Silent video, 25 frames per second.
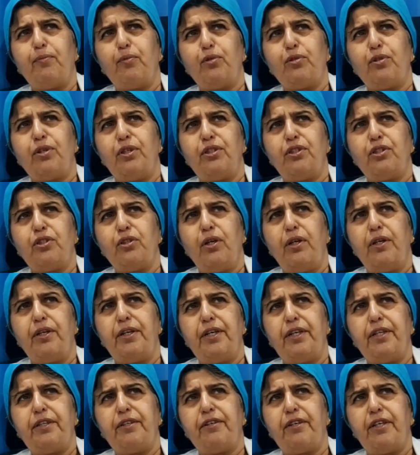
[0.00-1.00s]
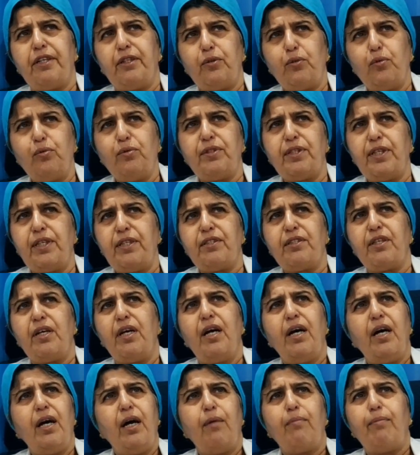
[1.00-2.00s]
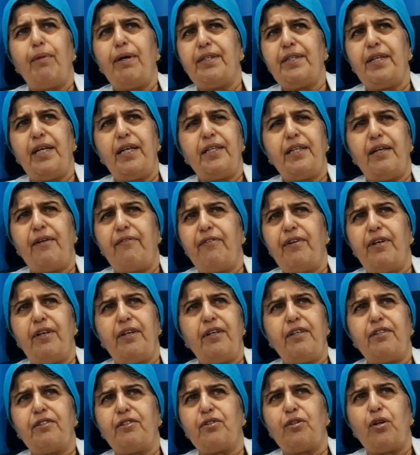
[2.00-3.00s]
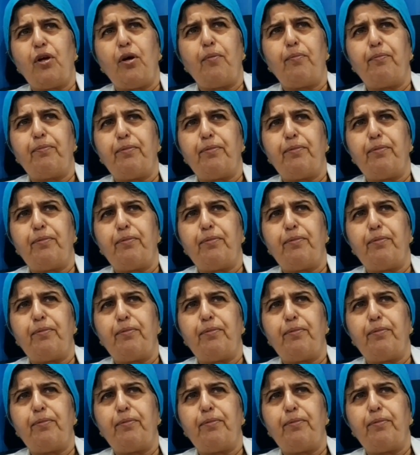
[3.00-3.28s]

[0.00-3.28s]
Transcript: potential it reduces, but they never stop